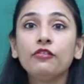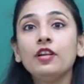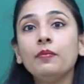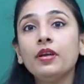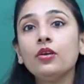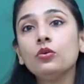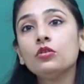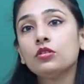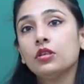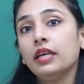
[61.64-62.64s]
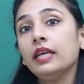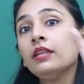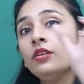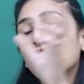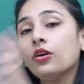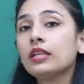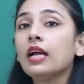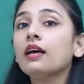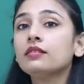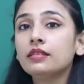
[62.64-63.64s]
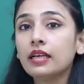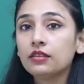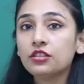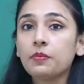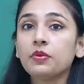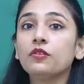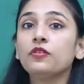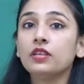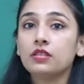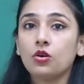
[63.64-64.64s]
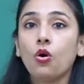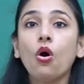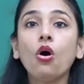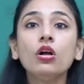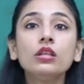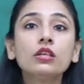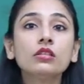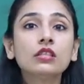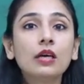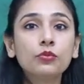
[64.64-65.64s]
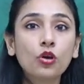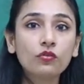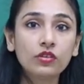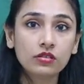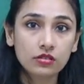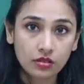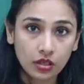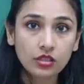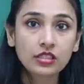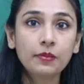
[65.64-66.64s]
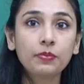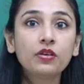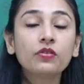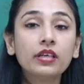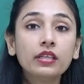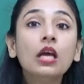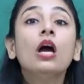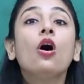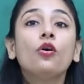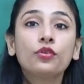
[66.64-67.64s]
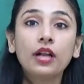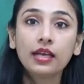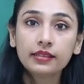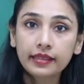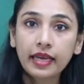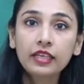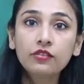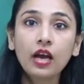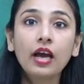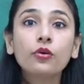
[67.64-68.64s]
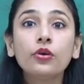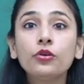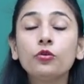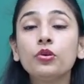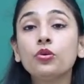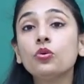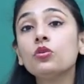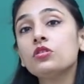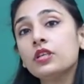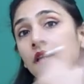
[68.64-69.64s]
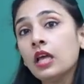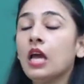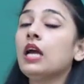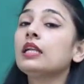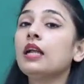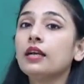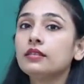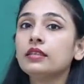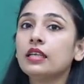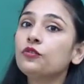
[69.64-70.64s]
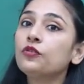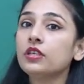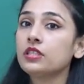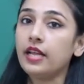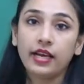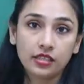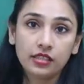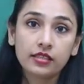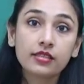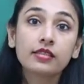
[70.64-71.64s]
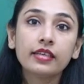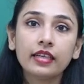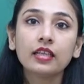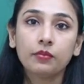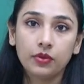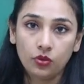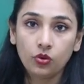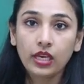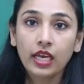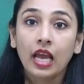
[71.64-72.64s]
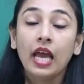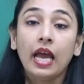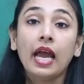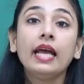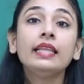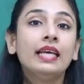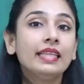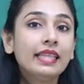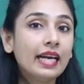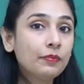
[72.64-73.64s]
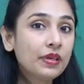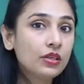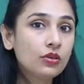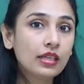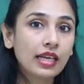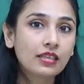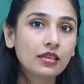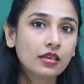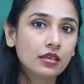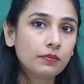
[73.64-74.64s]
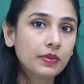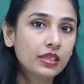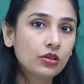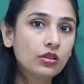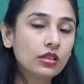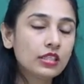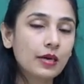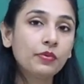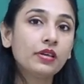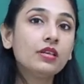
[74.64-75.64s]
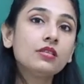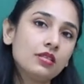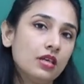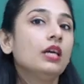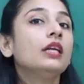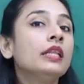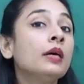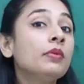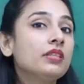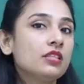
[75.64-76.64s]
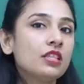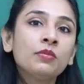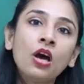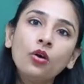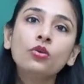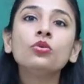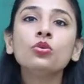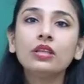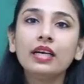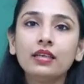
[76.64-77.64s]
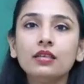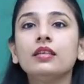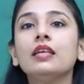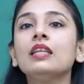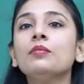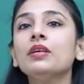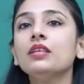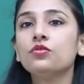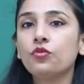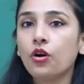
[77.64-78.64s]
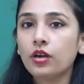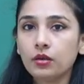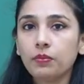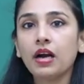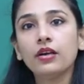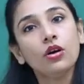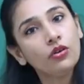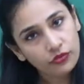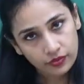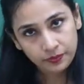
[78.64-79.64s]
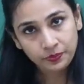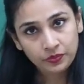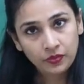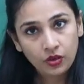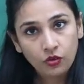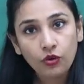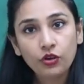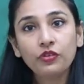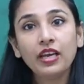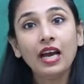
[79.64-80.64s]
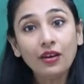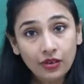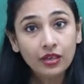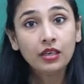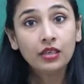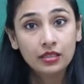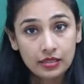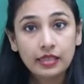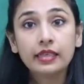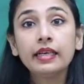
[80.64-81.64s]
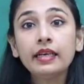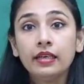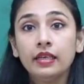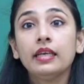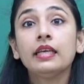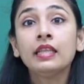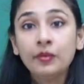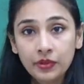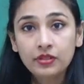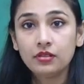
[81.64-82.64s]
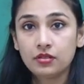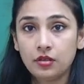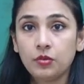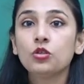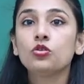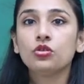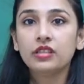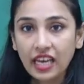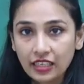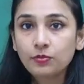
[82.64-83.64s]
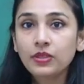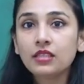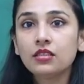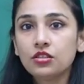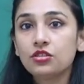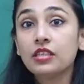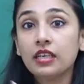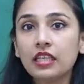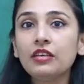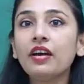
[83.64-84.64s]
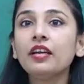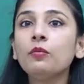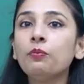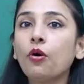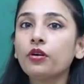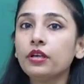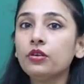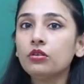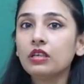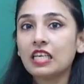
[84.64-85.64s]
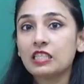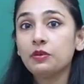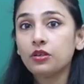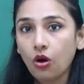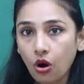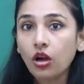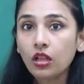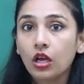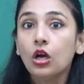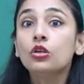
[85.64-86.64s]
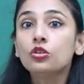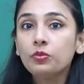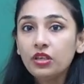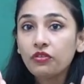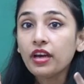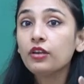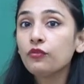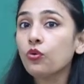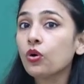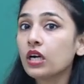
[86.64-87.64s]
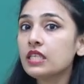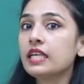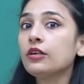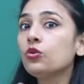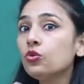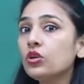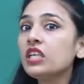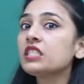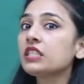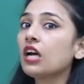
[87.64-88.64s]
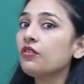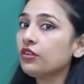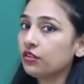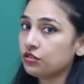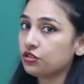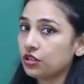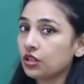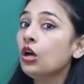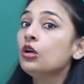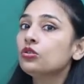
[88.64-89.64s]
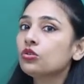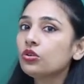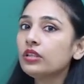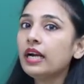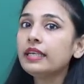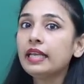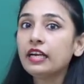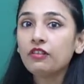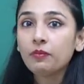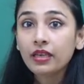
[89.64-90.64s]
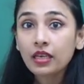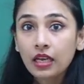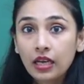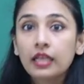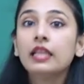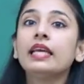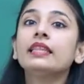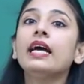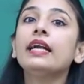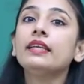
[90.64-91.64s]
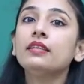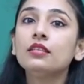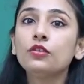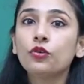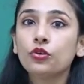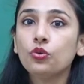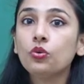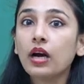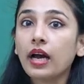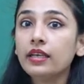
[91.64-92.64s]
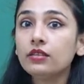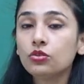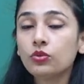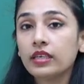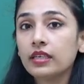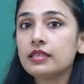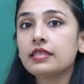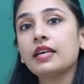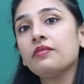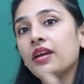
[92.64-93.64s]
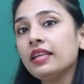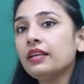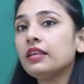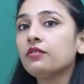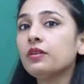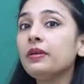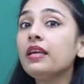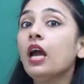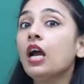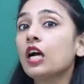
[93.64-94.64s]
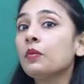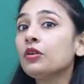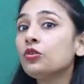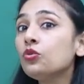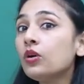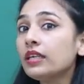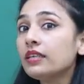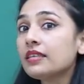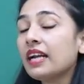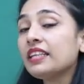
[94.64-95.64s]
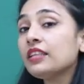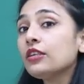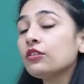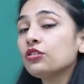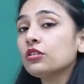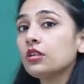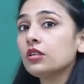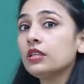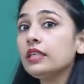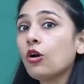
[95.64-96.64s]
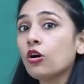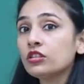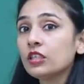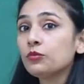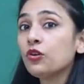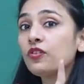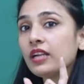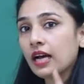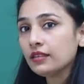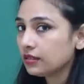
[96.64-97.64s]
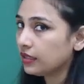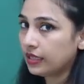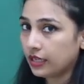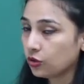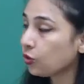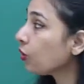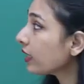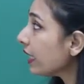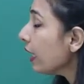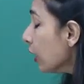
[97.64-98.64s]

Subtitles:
will be used in your class 10 chapter first. All the concept of this chapter 1 of class 9th are going to be used in class 10th first lecture. This is real number, okay, and that particular chapter is number system. Now you know that real number is what? A part of what we have studied in number system. So that means it is really very important to grasp it all. So be very focused and do each and every question, so that will be like that easy for you guys to understand when it will be coming to understanding the question, the concept of class 10th. Okay,